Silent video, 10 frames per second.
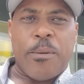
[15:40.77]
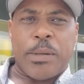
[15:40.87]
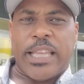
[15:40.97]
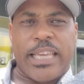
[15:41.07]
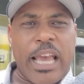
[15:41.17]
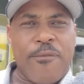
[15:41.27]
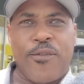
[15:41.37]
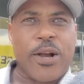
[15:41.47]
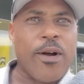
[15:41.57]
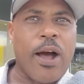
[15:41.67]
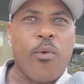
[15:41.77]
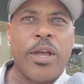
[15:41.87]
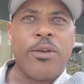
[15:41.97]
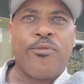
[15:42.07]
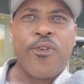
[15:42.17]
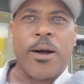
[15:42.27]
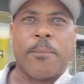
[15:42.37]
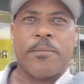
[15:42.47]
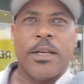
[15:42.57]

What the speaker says: but they can't figure out where you're from.